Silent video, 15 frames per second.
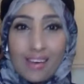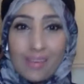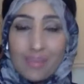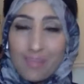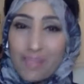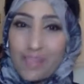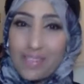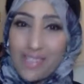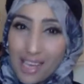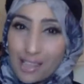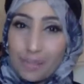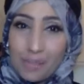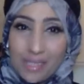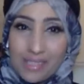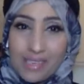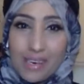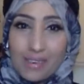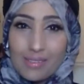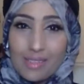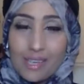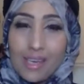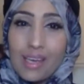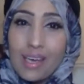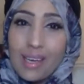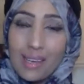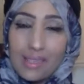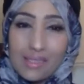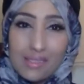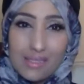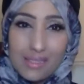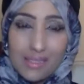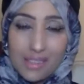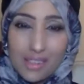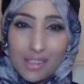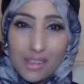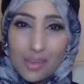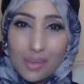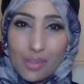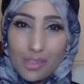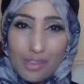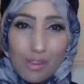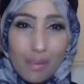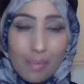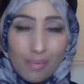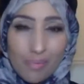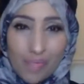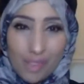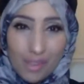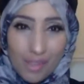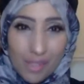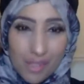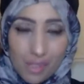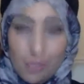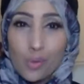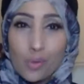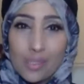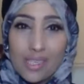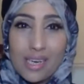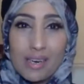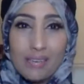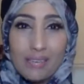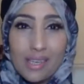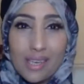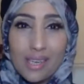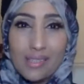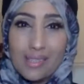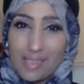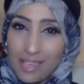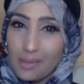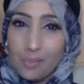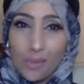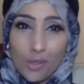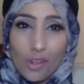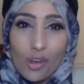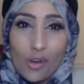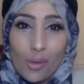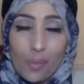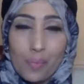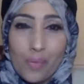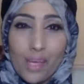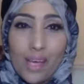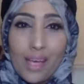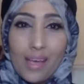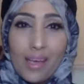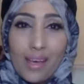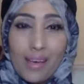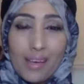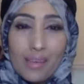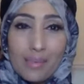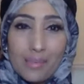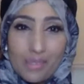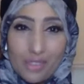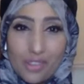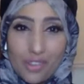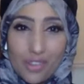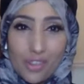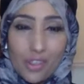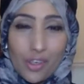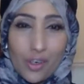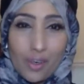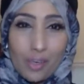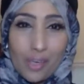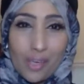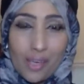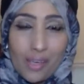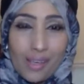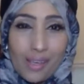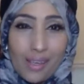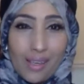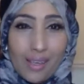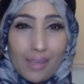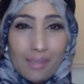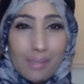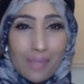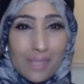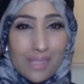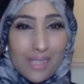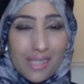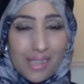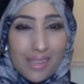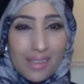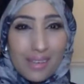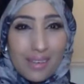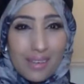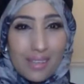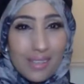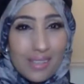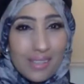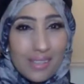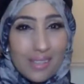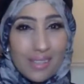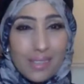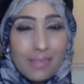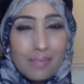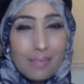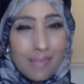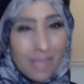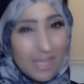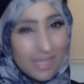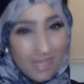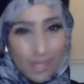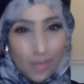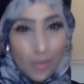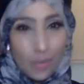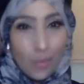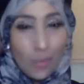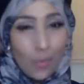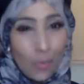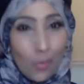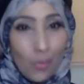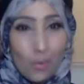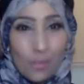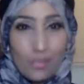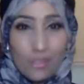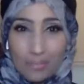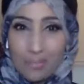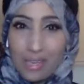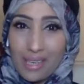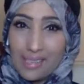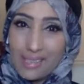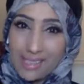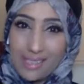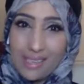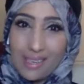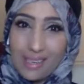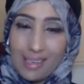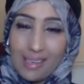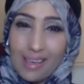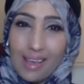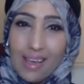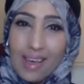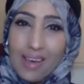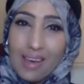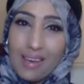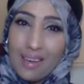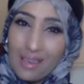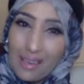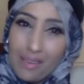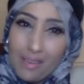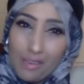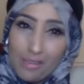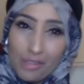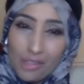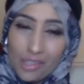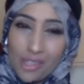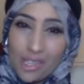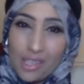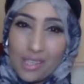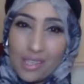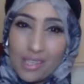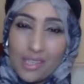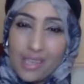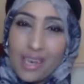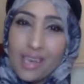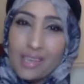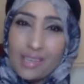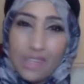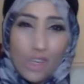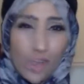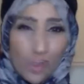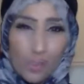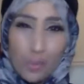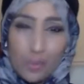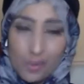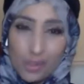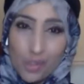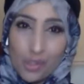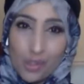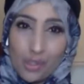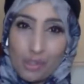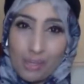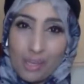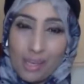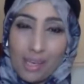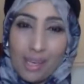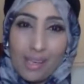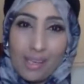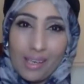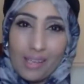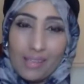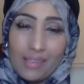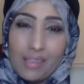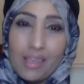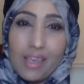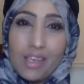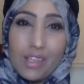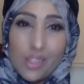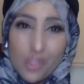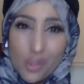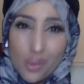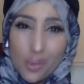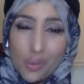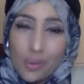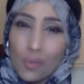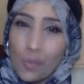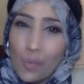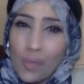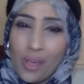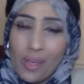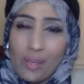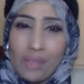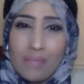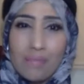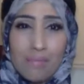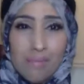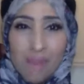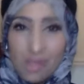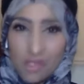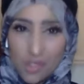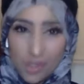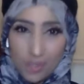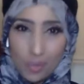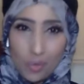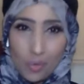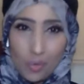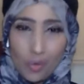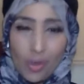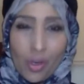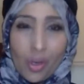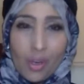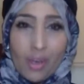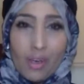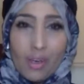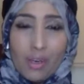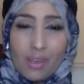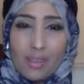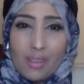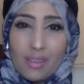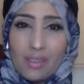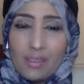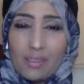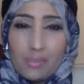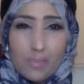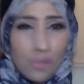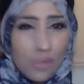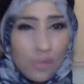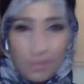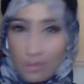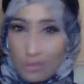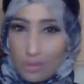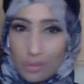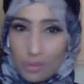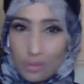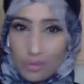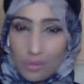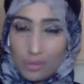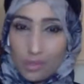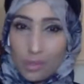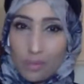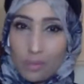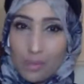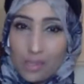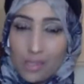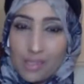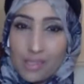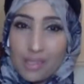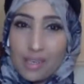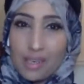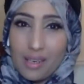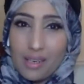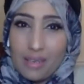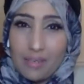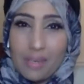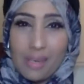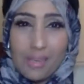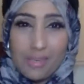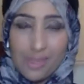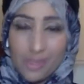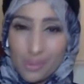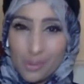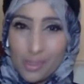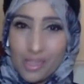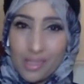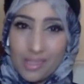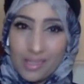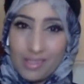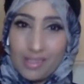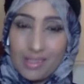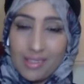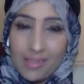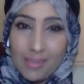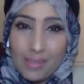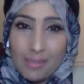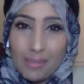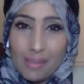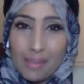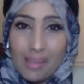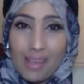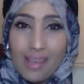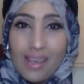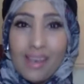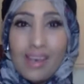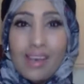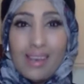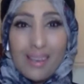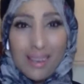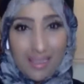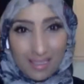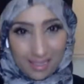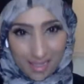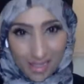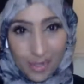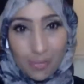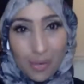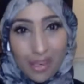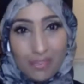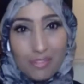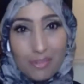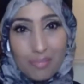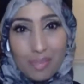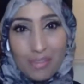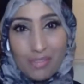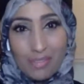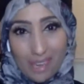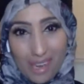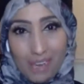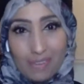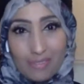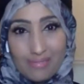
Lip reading: because help is out there, and there are supports out there to help you cope if you're not coping. But it's bless you all from me today here at Vodcasts, and I hope you will join me again soon with much more beautiful topics, and do get in touch with me. Goodbye from me for now.